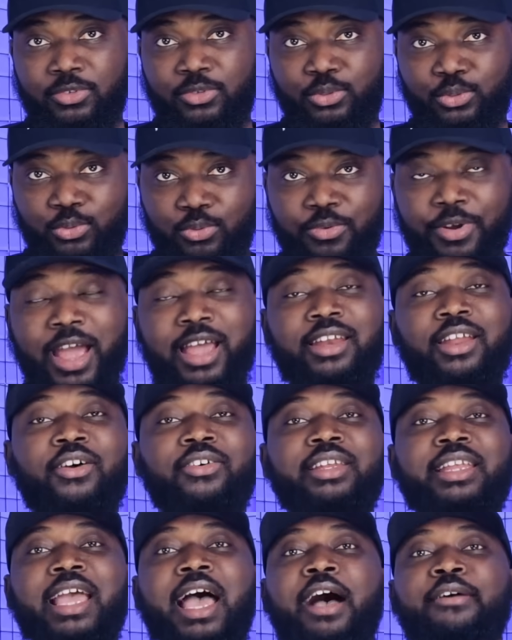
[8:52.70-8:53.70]
So right now
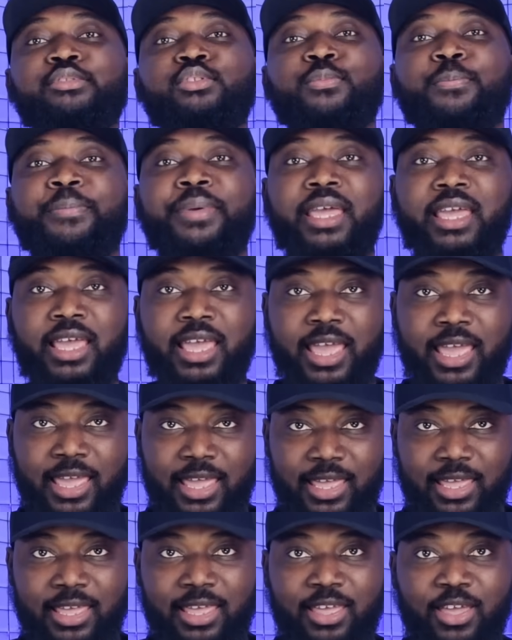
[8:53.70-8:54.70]
they have to pay
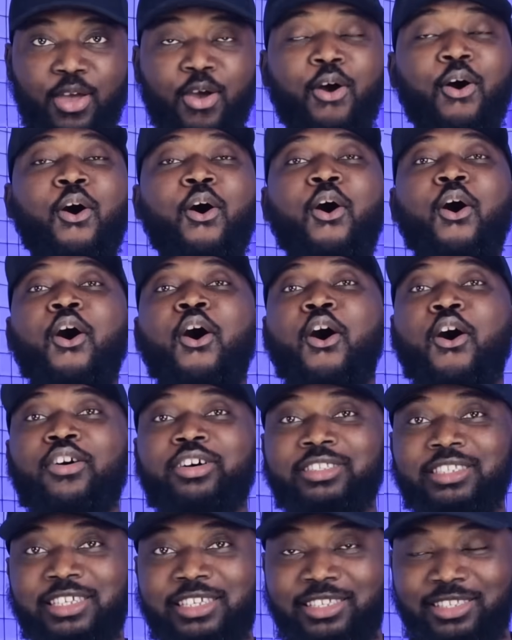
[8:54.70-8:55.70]
her.
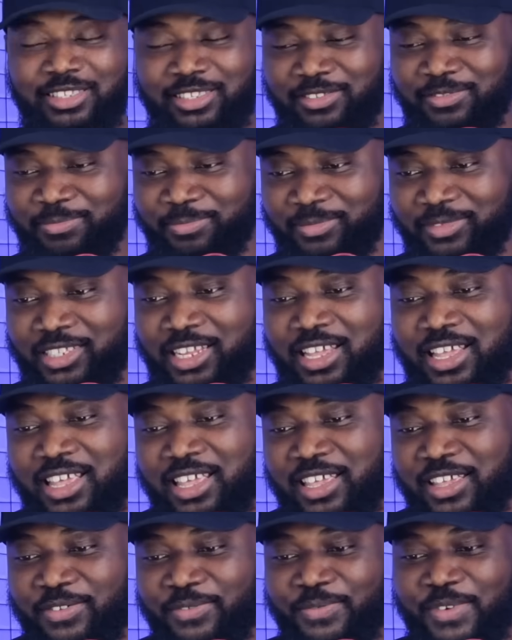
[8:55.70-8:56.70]
All these,
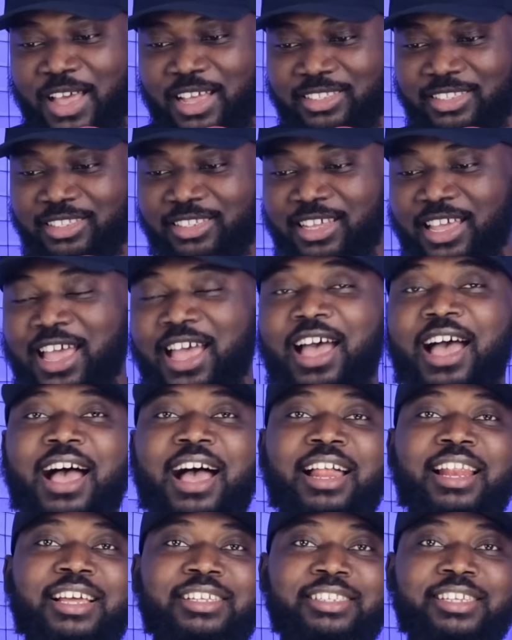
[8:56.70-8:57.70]
in fact,
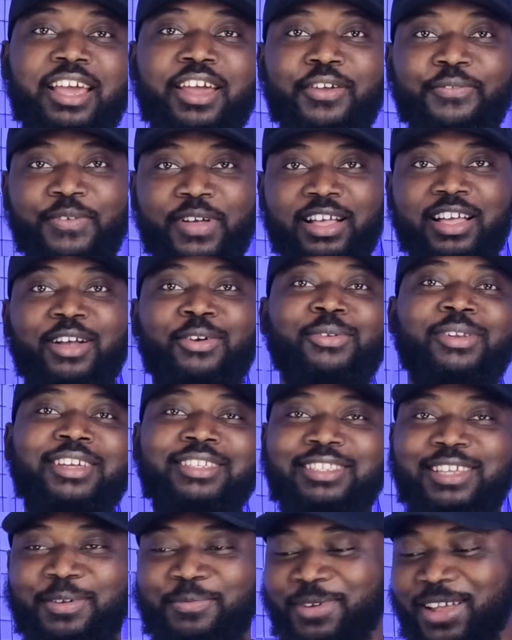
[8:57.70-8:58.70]
Alatiarefa
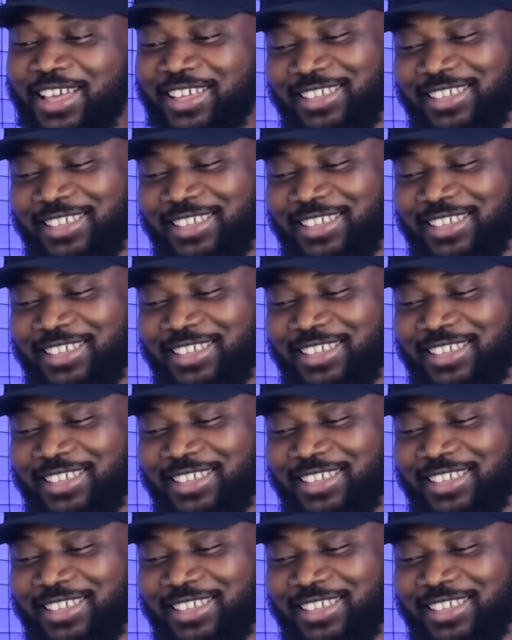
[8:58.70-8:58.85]
calculator.